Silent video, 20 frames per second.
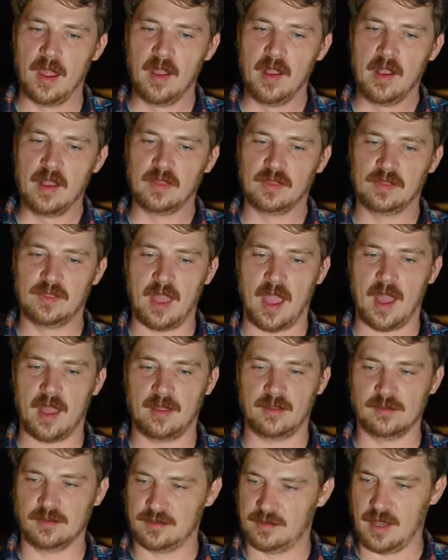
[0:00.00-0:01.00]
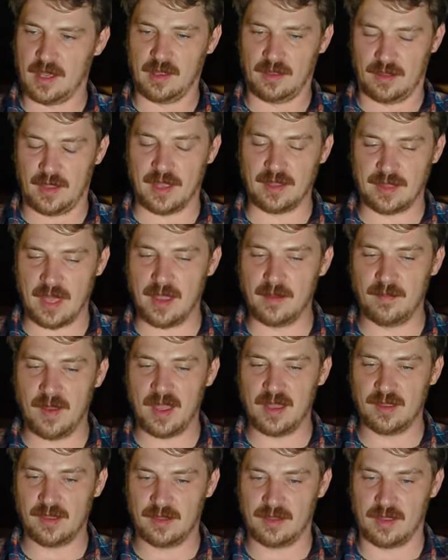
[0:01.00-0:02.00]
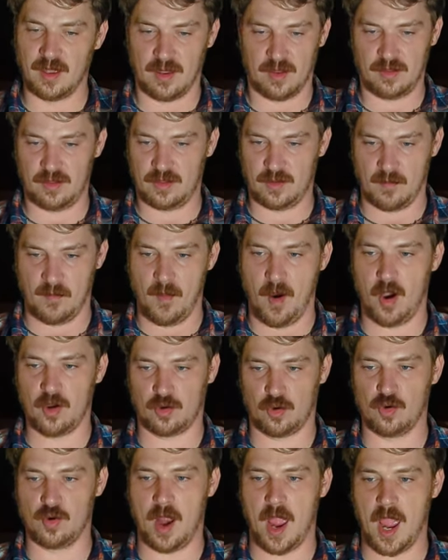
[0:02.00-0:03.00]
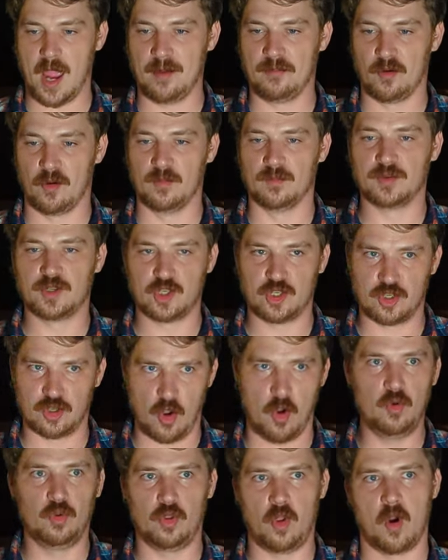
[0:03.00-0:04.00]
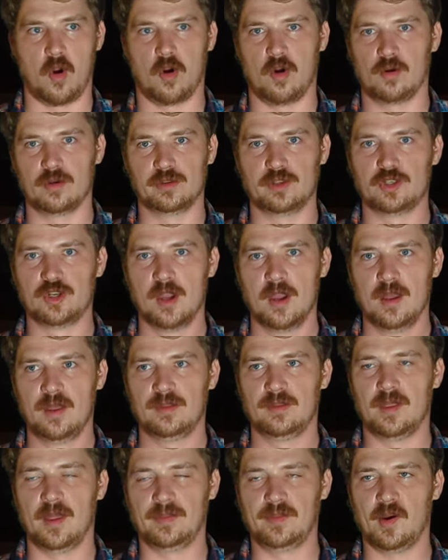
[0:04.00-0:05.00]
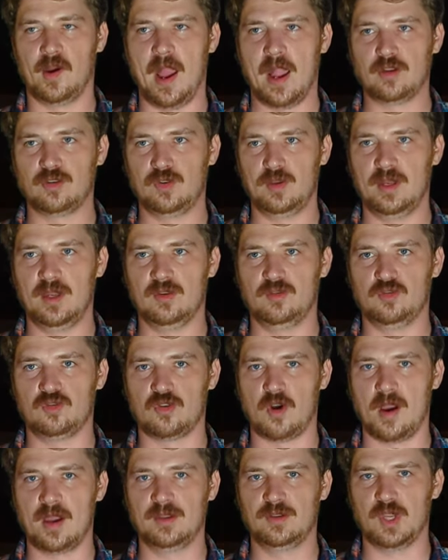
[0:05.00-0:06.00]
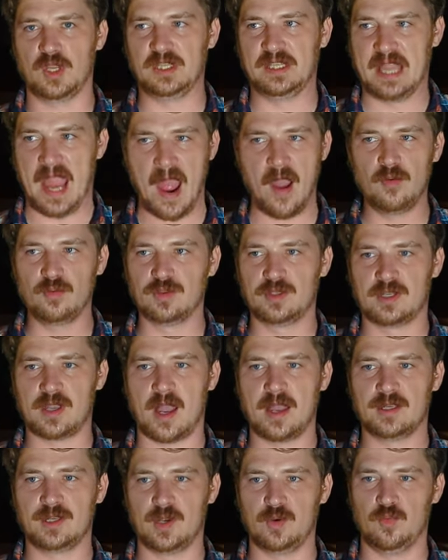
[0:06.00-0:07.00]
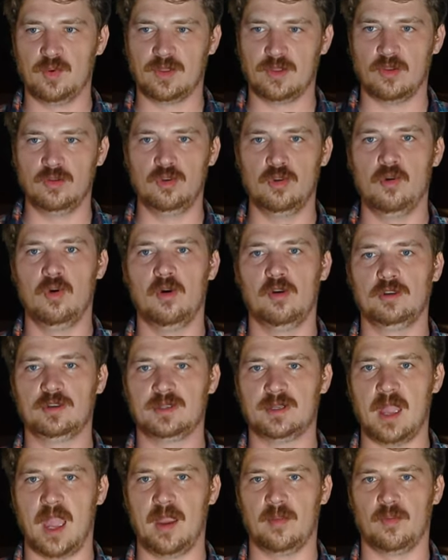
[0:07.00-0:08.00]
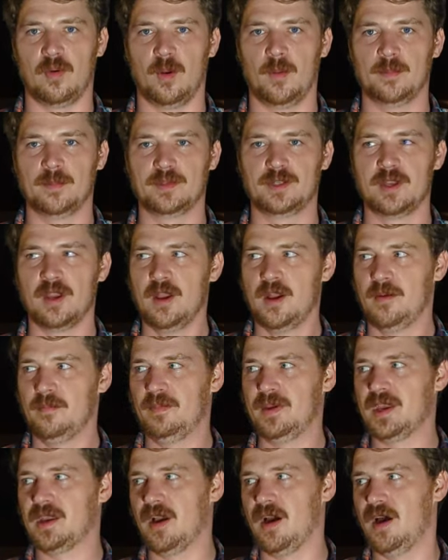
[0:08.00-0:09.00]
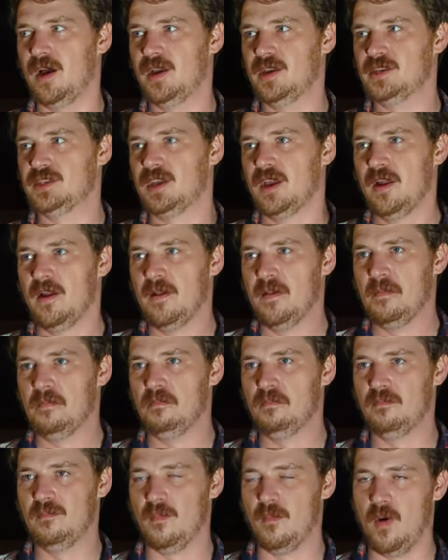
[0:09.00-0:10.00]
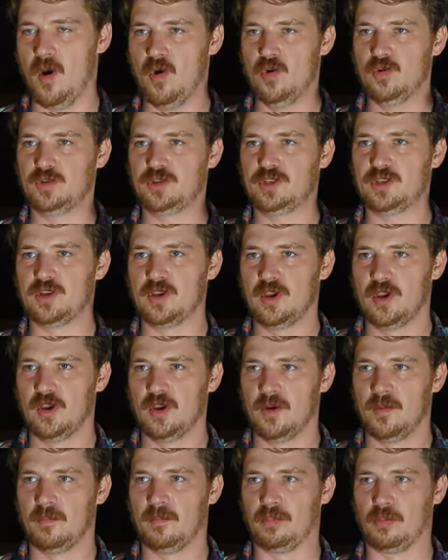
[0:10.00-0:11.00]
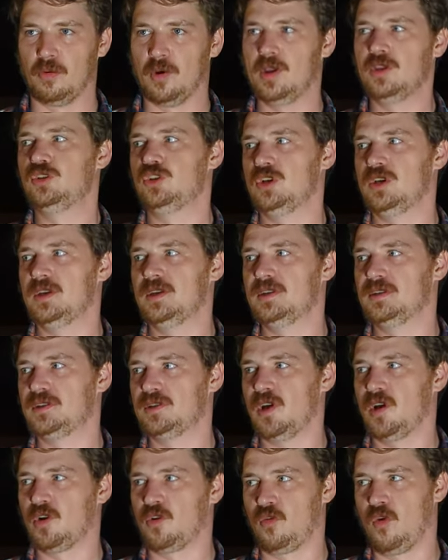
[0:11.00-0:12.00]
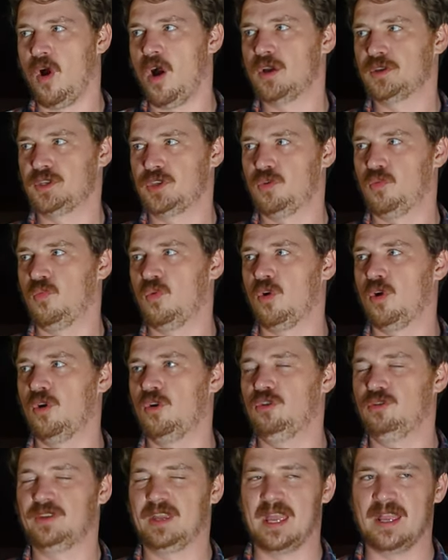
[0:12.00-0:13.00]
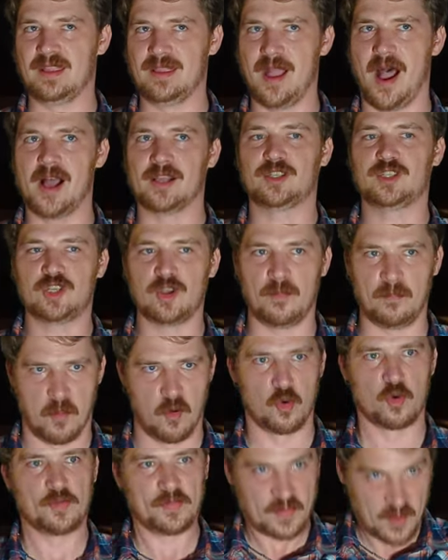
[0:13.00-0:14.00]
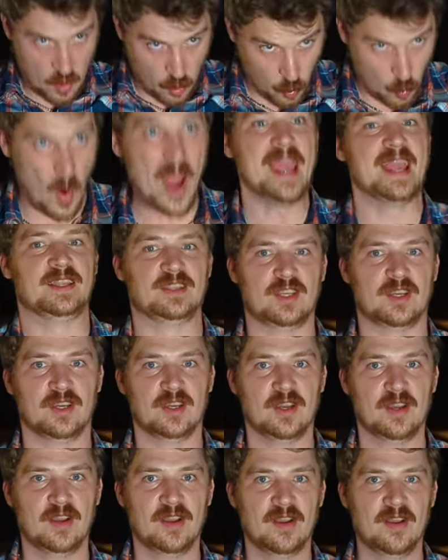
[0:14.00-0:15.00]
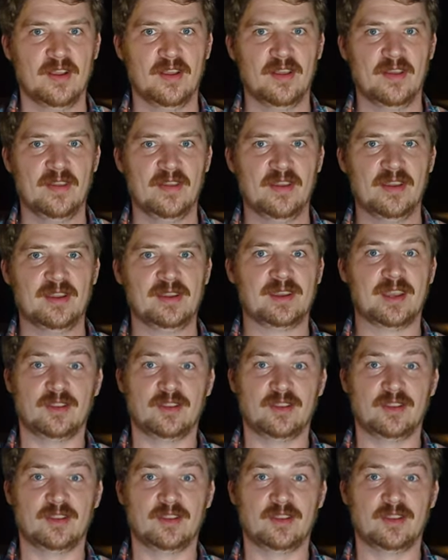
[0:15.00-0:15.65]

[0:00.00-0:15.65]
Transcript: that that like they made the the modern Abrams so large that they're actually trying to downsize it with the newest Abrams because most bridges across the world cannot support their weight. Yep. Can you